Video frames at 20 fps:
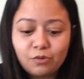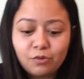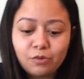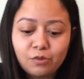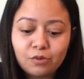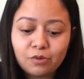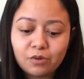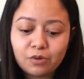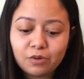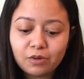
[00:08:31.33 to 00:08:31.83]

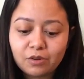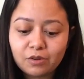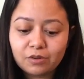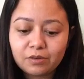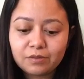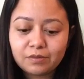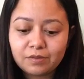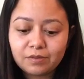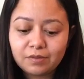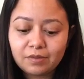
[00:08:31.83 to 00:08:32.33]
cool.
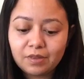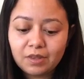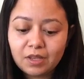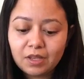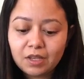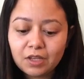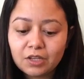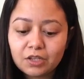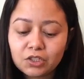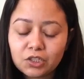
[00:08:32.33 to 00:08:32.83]

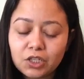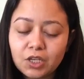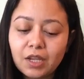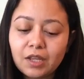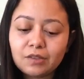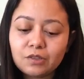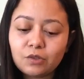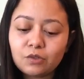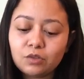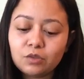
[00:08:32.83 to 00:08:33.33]
She
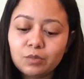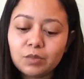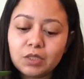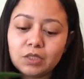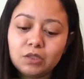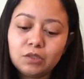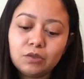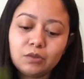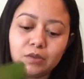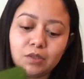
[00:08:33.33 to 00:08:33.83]
had told me
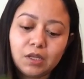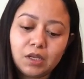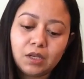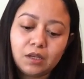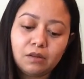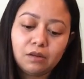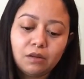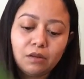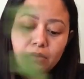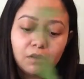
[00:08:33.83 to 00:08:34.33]
too, like,
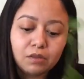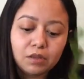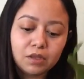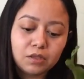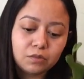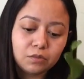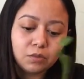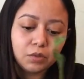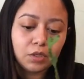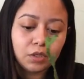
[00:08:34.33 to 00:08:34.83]
oh,
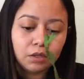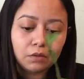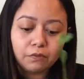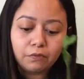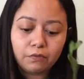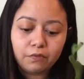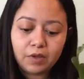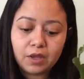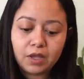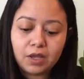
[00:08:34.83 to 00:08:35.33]
these root up
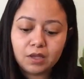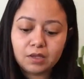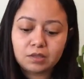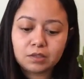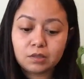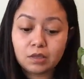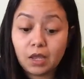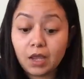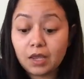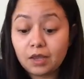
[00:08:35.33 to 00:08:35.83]

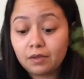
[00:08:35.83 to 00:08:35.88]
fast.